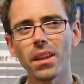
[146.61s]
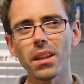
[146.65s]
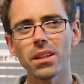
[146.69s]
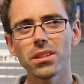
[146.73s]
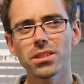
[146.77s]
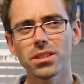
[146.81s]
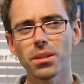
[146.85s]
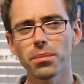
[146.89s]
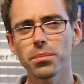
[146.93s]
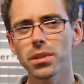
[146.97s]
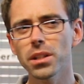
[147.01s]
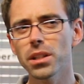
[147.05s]

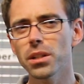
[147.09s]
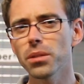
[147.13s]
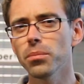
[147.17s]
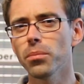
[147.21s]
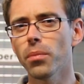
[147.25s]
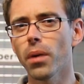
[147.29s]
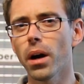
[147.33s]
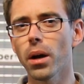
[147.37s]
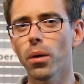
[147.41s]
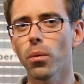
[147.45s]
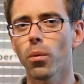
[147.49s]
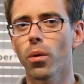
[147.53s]
Something you
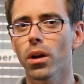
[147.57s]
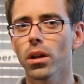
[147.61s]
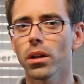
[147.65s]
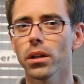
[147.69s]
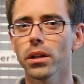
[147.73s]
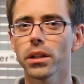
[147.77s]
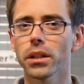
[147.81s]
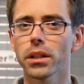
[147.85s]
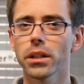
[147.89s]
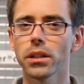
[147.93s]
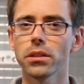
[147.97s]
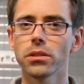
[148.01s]
might want to
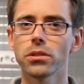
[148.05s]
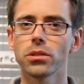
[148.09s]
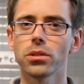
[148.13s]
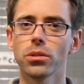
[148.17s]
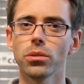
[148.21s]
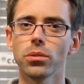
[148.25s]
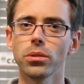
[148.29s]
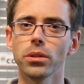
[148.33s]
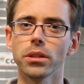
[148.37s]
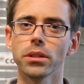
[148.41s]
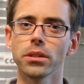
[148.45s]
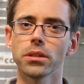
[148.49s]
look
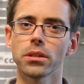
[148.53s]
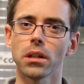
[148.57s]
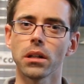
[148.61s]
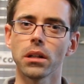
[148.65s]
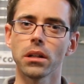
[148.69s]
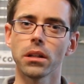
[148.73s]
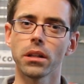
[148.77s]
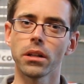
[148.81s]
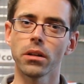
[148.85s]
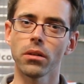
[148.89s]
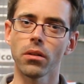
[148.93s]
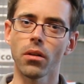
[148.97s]
into is
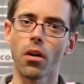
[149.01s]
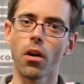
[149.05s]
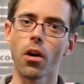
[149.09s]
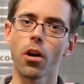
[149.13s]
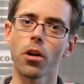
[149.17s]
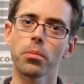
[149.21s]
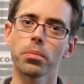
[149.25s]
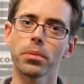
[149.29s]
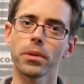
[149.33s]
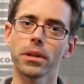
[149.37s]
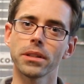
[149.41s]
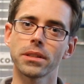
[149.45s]
there
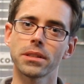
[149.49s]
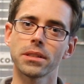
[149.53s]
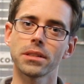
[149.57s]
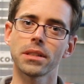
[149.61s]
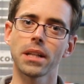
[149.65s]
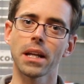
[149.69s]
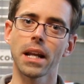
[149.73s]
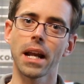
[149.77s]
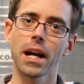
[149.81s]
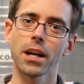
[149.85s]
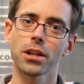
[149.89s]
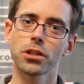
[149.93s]
are places
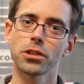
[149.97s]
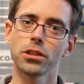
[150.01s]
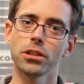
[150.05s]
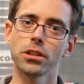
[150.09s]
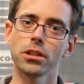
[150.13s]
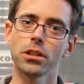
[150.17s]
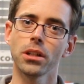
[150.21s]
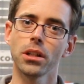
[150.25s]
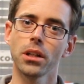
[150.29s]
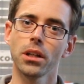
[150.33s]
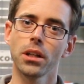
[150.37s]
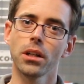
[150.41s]
that
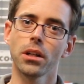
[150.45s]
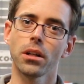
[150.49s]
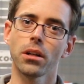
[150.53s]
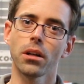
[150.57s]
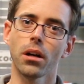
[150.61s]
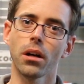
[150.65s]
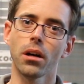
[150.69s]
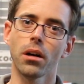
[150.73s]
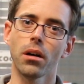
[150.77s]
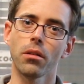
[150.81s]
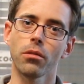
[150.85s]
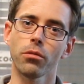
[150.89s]
actually
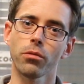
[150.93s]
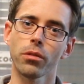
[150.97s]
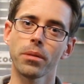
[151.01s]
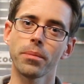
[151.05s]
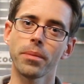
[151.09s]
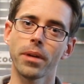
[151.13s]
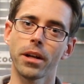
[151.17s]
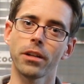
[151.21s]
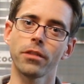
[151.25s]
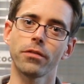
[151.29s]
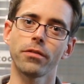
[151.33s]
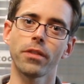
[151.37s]

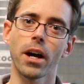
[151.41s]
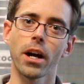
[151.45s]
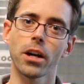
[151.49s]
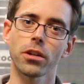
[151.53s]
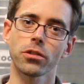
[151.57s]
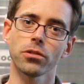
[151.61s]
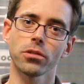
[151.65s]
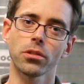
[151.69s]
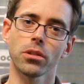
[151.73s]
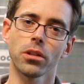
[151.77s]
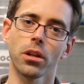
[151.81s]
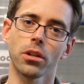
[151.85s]

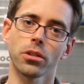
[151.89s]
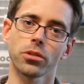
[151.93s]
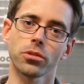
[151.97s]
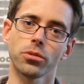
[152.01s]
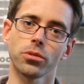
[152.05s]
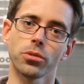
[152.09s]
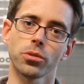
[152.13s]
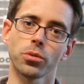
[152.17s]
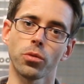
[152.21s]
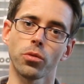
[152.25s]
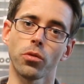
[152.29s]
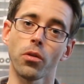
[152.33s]
remanufacture
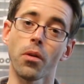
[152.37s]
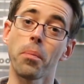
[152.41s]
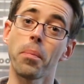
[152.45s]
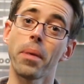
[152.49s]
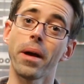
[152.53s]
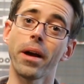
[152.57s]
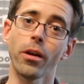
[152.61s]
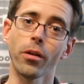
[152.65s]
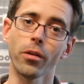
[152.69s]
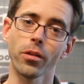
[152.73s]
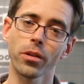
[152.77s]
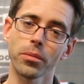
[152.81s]
clusters or
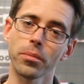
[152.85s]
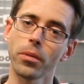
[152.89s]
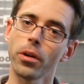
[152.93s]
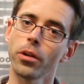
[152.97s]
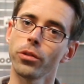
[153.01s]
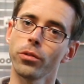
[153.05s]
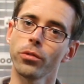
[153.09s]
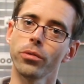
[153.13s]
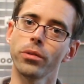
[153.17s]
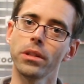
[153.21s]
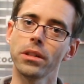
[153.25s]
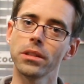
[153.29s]
repair them
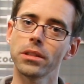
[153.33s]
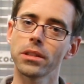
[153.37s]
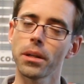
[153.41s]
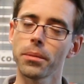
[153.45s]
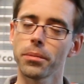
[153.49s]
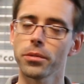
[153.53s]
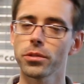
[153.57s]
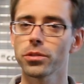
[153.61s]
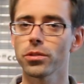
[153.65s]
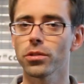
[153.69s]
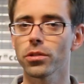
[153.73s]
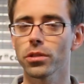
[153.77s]
under these
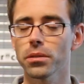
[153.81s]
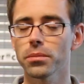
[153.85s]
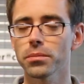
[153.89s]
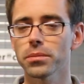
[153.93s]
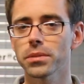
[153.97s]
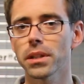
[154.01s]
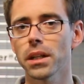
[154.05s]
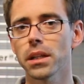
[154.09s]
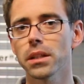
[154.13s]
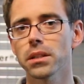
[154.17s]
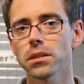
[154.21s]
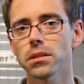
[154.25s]
type of
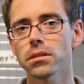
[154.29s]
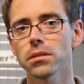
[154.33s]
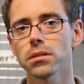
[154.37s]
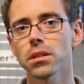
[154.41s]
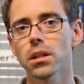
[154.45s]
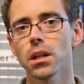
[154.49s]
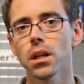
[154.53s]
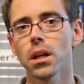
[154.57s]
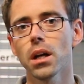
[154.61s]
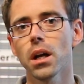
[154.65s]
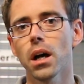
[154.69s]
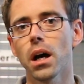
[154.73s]
circumstances.